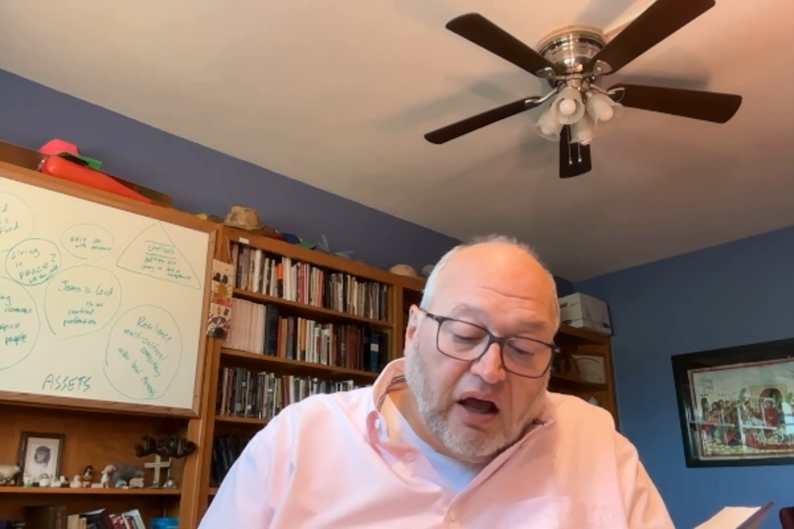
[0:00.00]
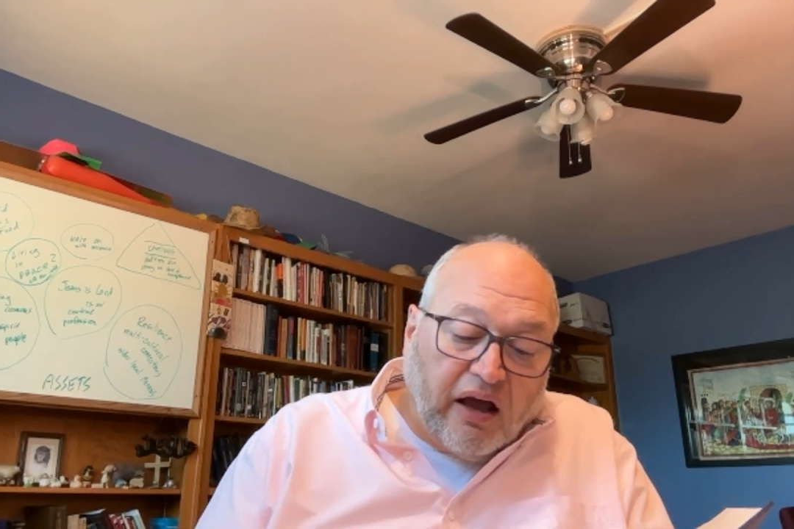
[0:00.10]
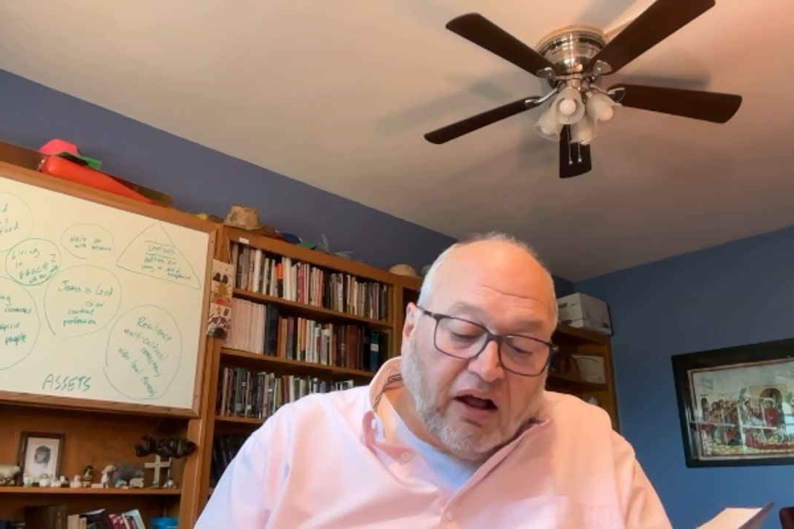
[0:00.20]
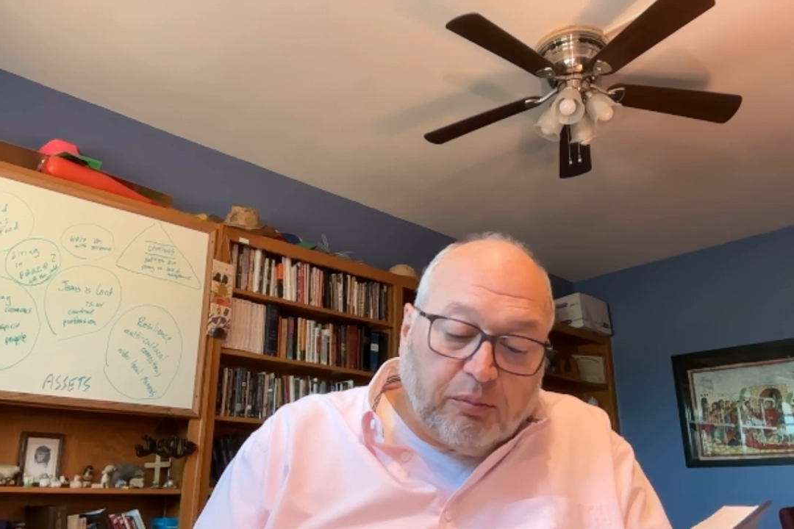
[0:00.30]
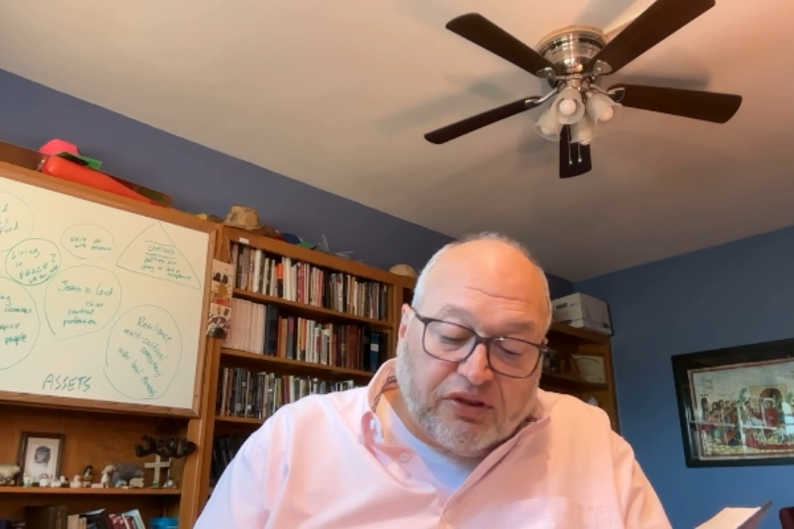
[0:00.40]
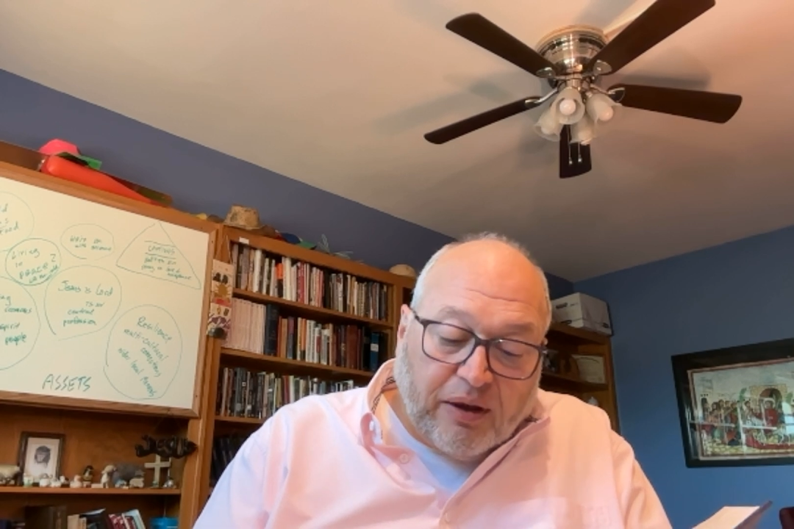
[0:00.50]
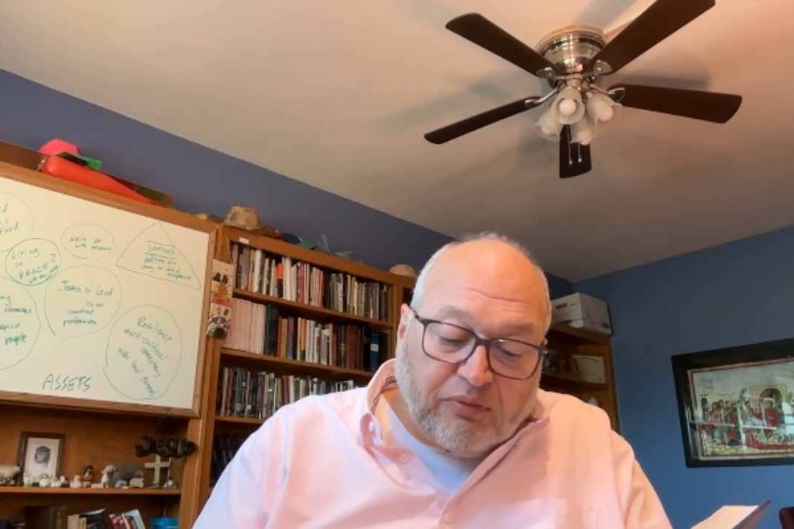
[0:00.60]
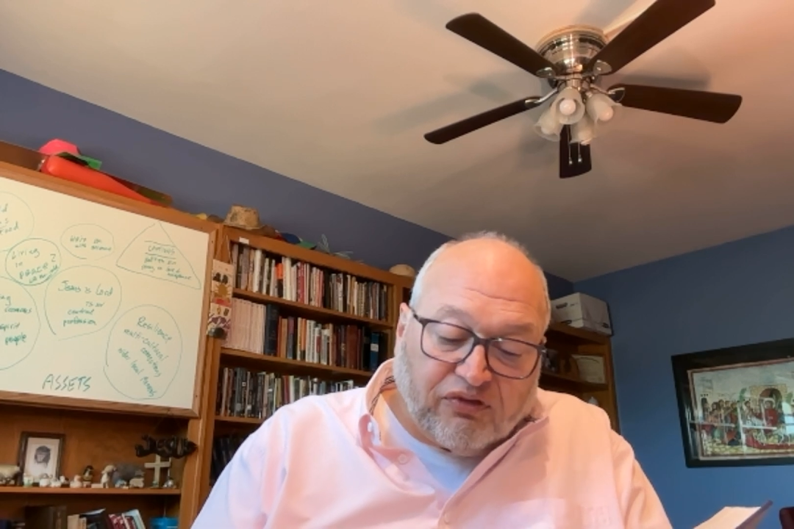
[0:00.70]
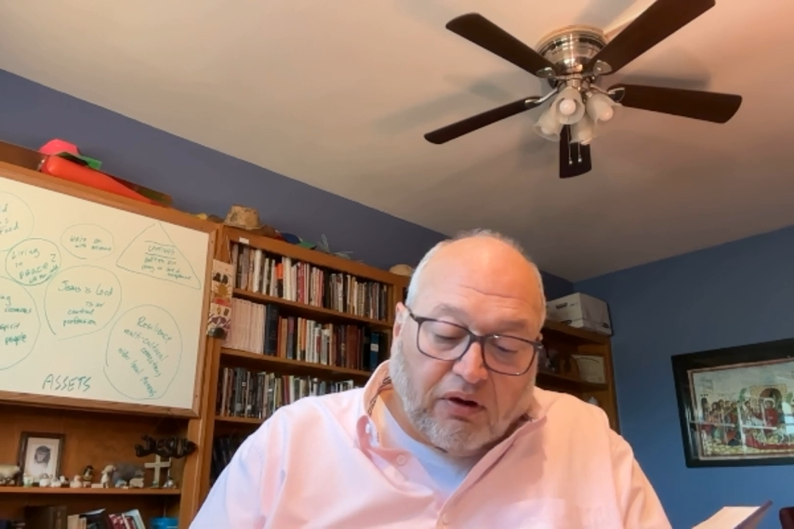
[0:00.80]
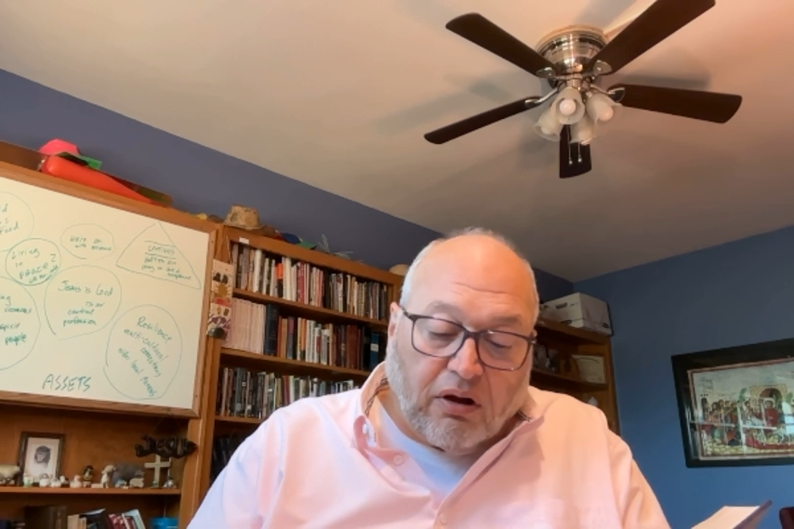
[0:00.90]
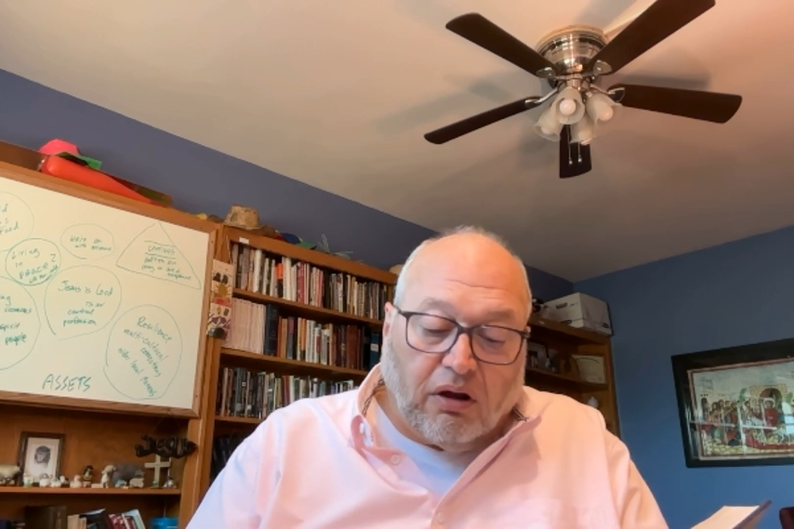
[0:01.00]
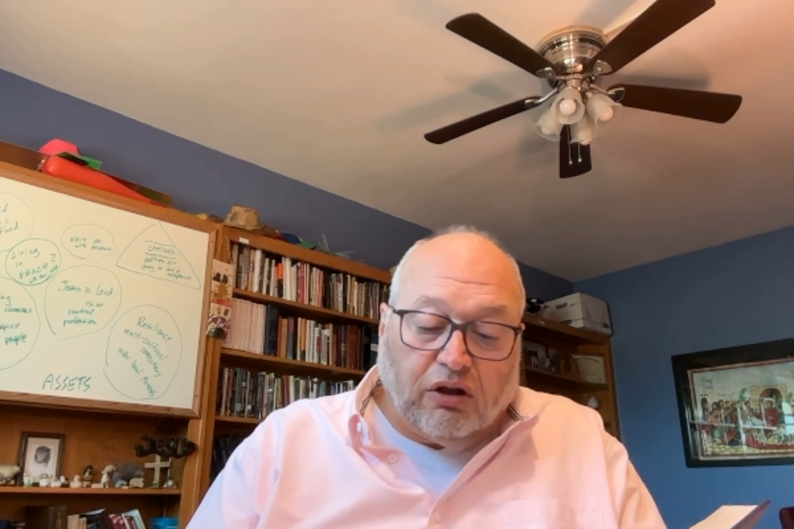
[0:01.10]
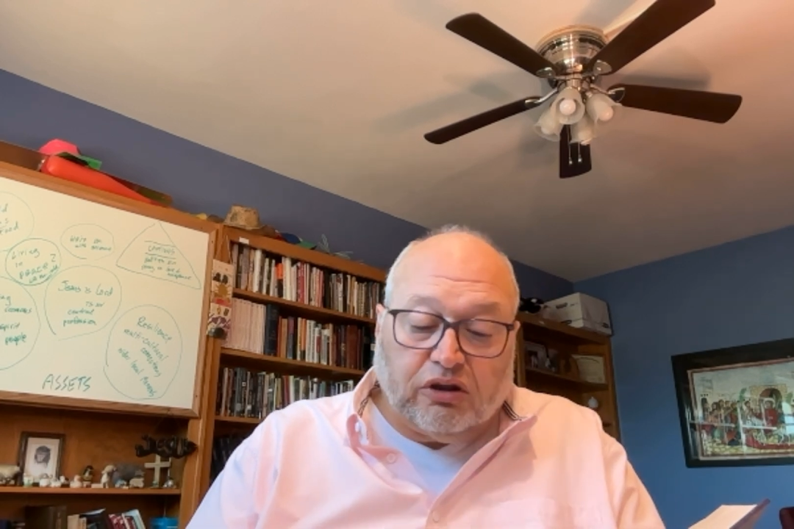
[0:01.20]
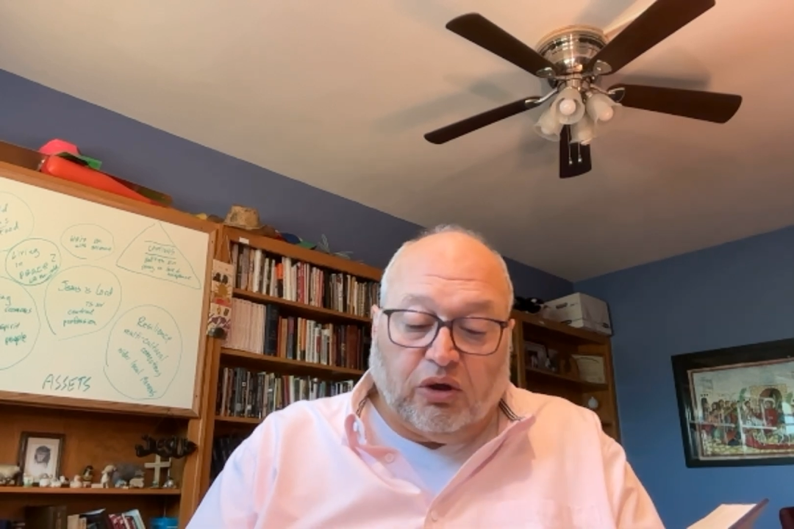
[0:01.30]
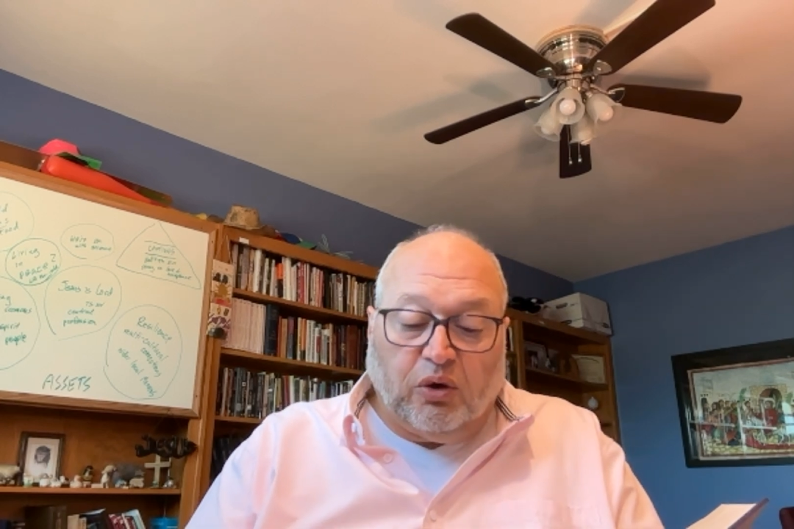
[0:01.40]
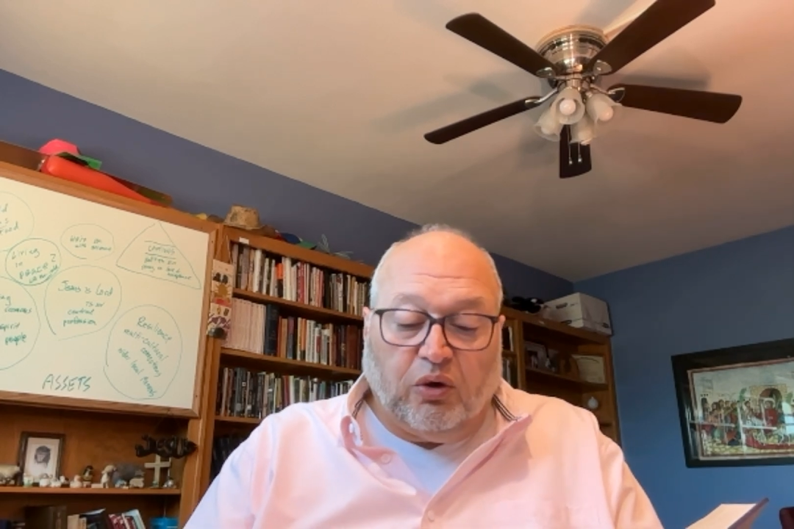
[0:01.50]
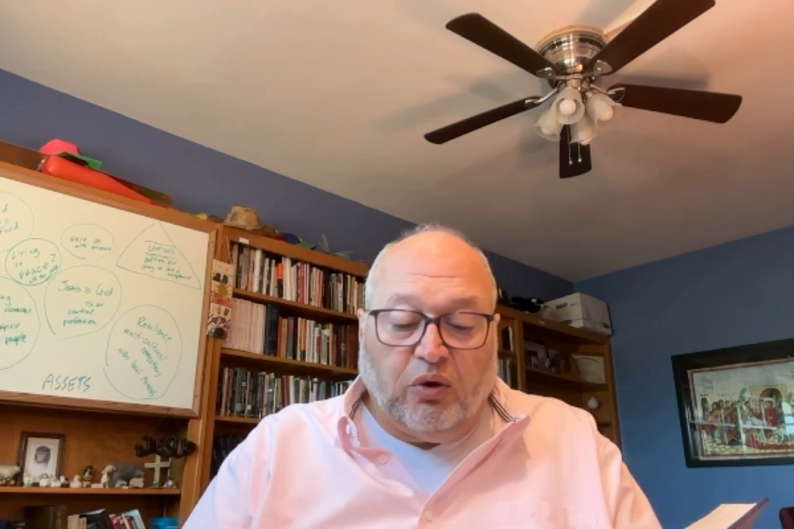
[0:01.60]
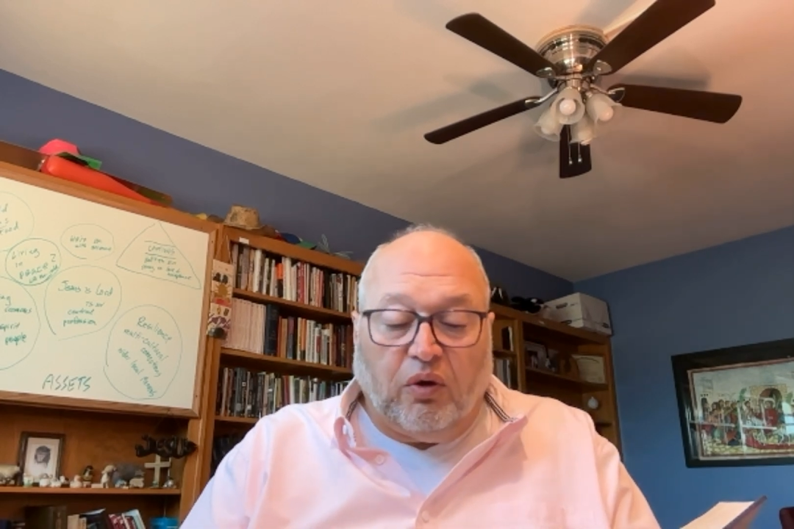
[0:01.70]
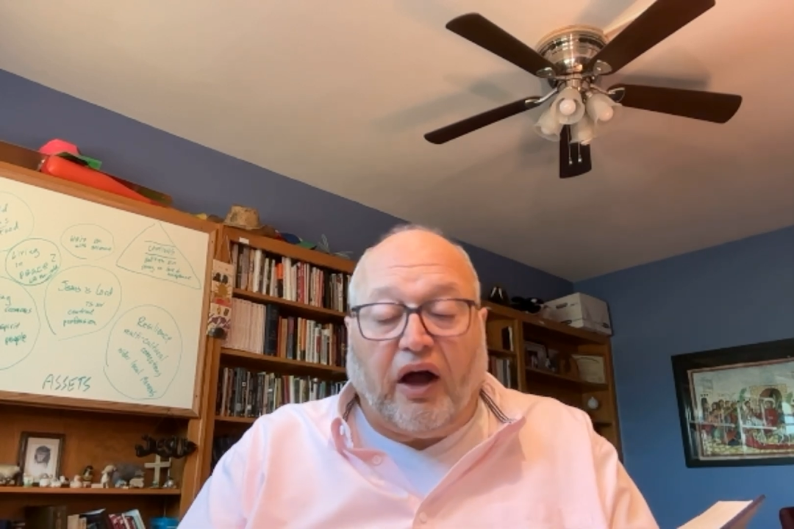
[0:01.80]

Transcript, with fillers: Help them follow